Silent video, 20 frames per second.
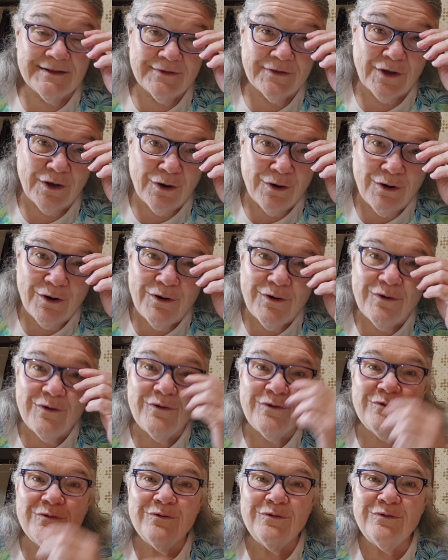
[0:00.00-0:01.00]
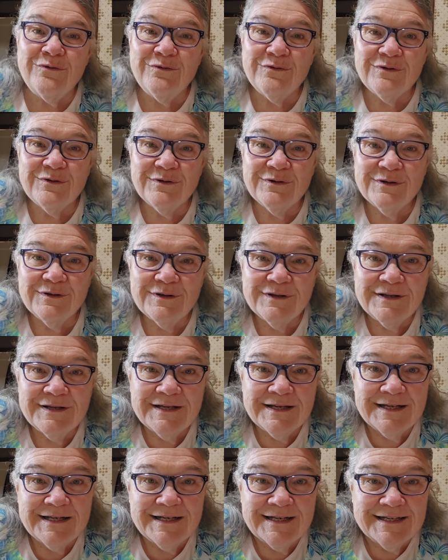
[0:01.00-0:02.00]
the whole
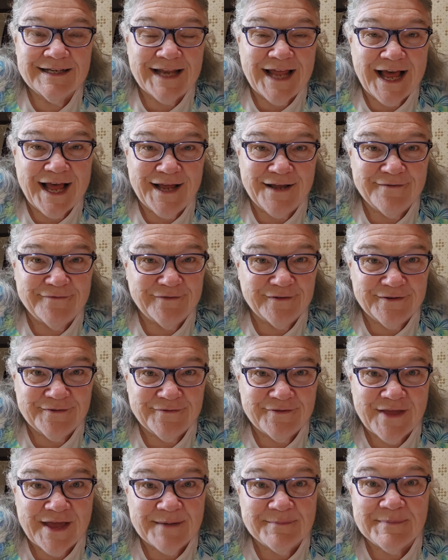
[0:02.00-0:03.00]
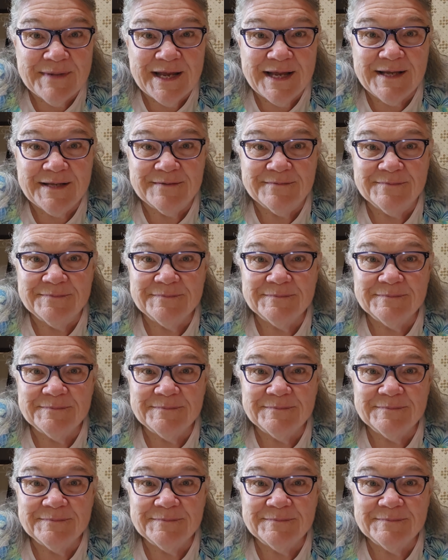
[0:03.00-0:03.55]
life of that man.